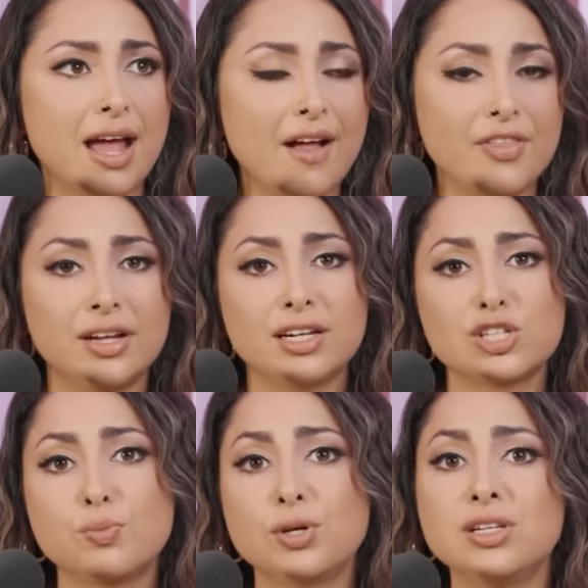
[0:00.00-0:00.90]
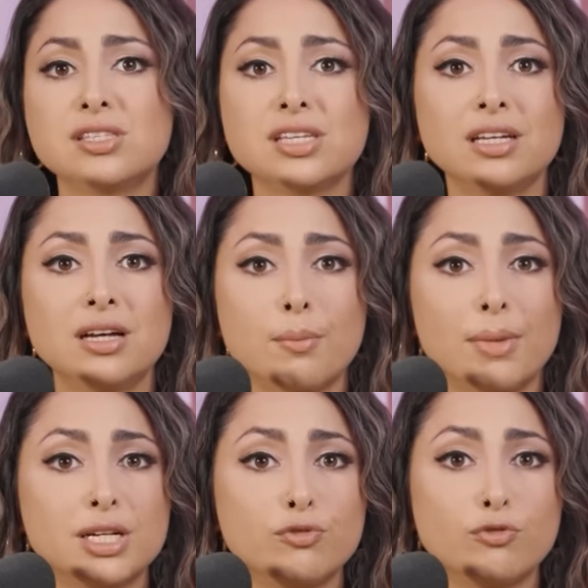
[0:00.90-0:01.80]
And then experiencing
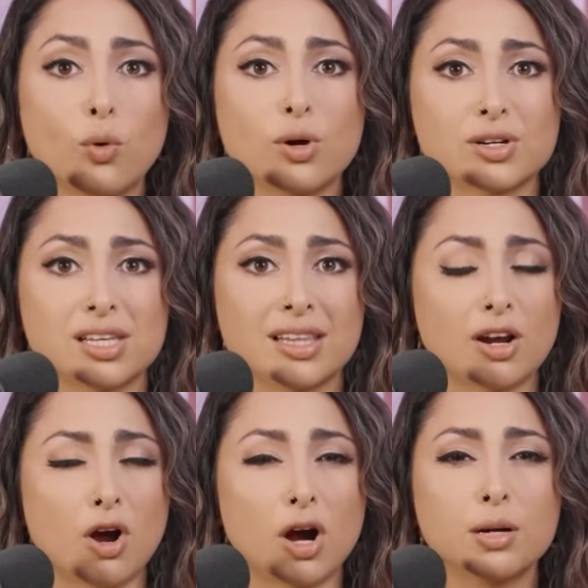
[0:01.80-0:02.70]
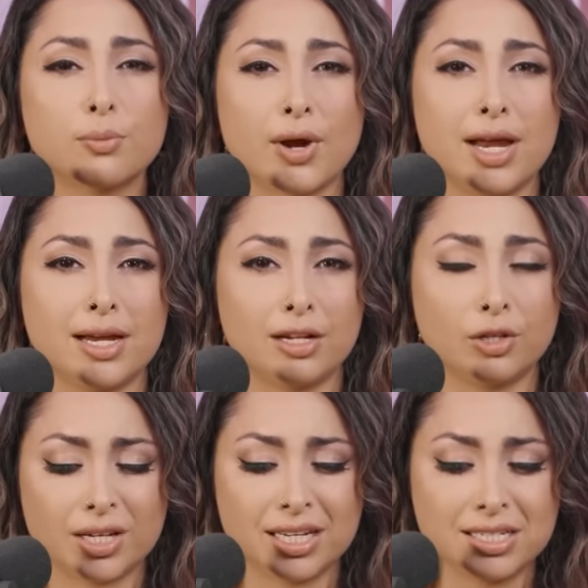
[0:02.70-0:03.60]
my divorce and that heartbreak and
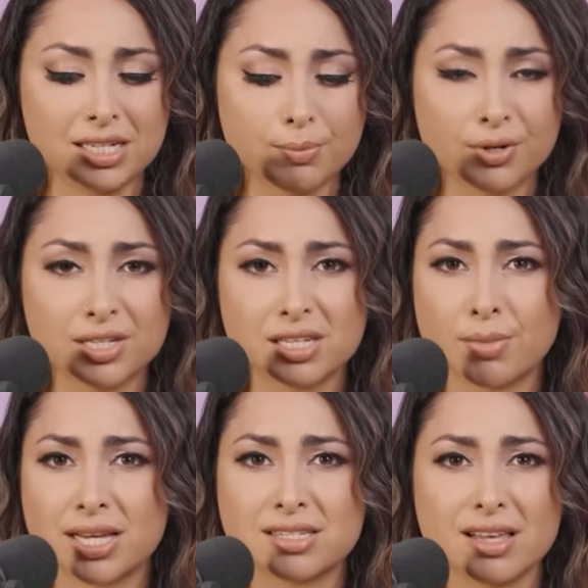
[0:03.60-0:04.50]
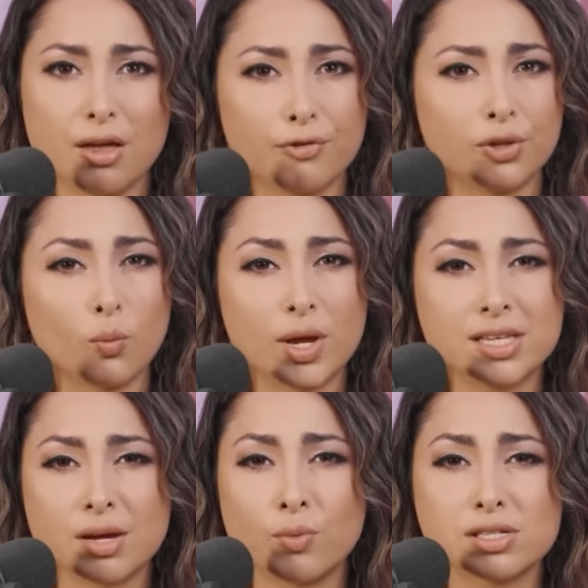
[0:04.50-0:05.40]
looking deeper into myself and the
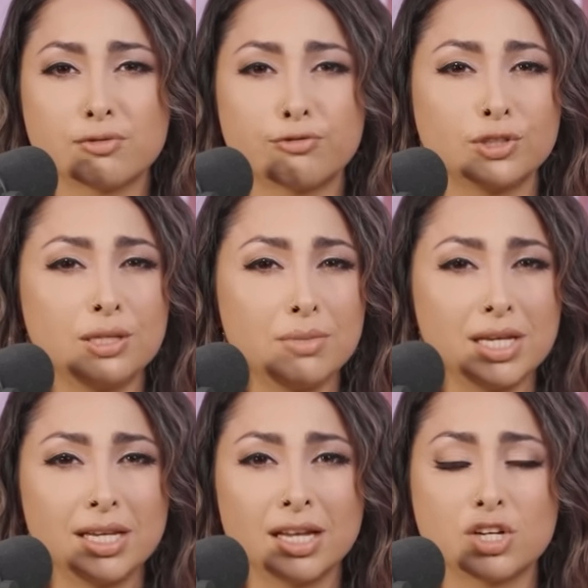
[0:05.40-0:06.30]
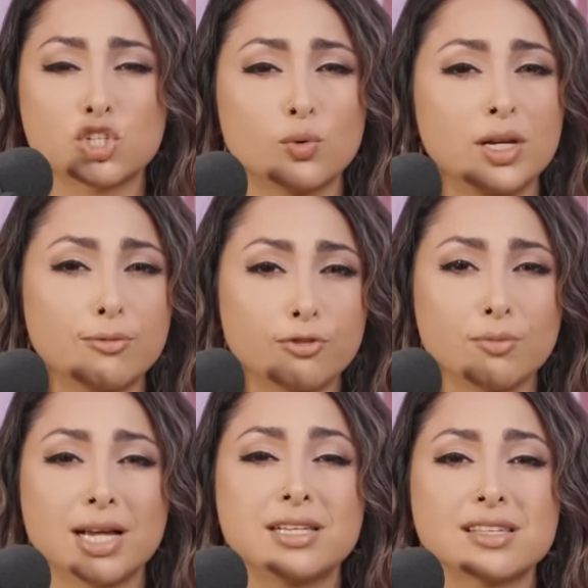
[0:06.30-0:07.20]
ways I wasn't fully meeting and showing up for
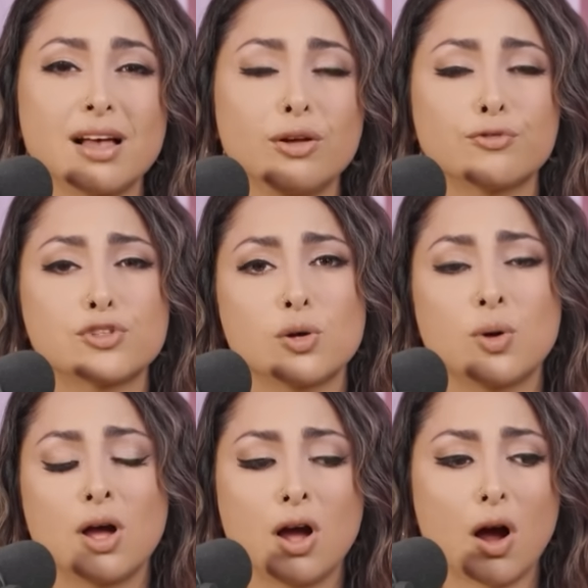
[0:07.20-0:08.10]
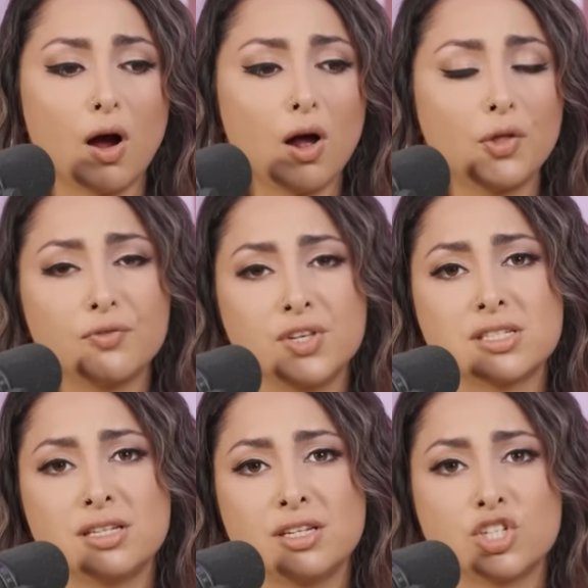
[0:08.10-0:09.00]
myself. So all of these
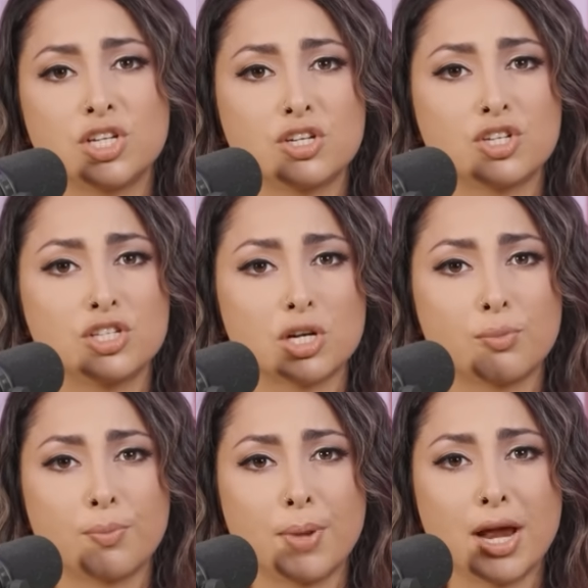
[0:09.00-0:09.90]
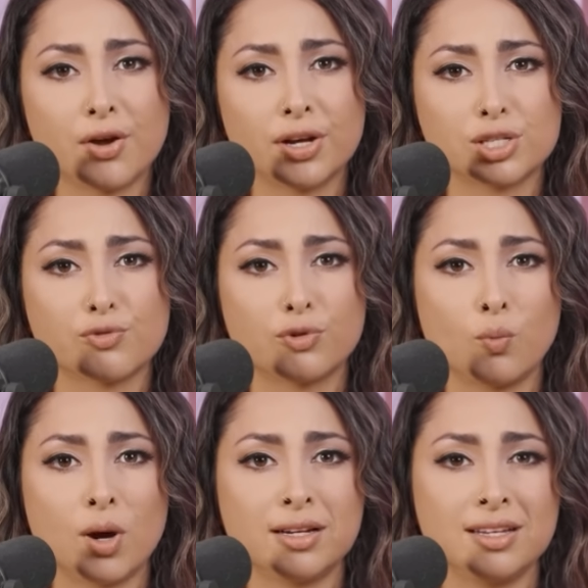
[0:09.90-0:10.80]
initiations are preparing us for
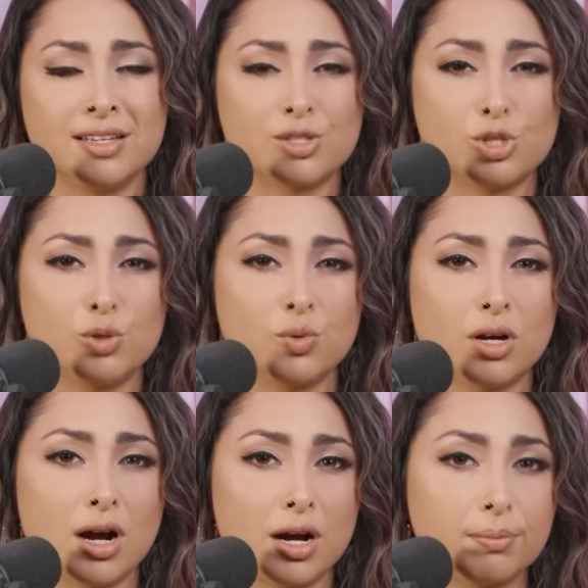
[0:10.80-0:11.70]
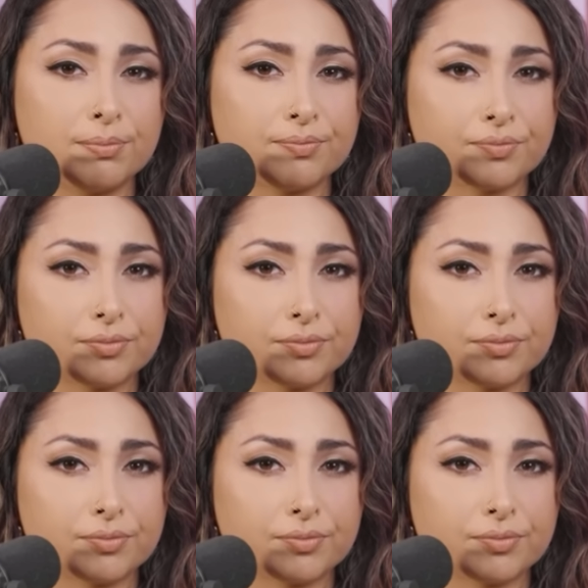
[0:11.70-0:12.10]
what is to come.